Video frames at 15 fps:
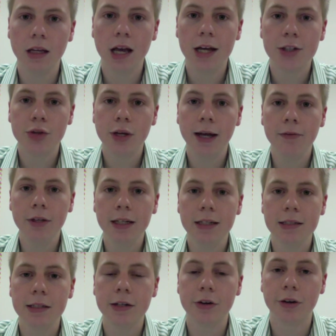So you have to
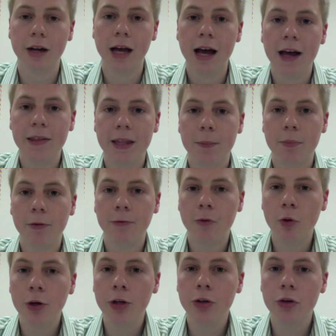consider that
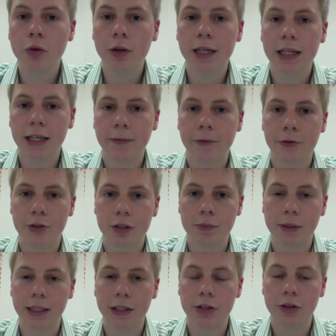before you're going to give your
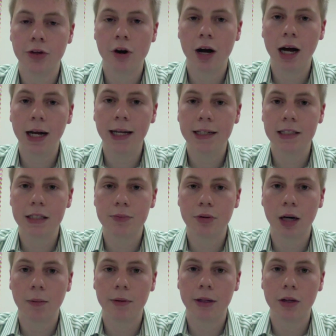speech, your audience is
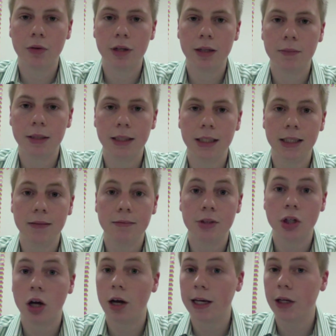probably going to be
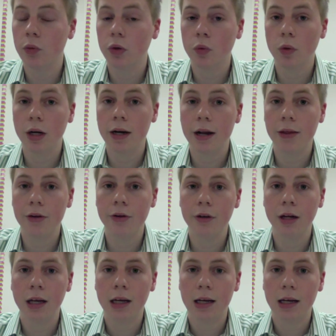talking with one another,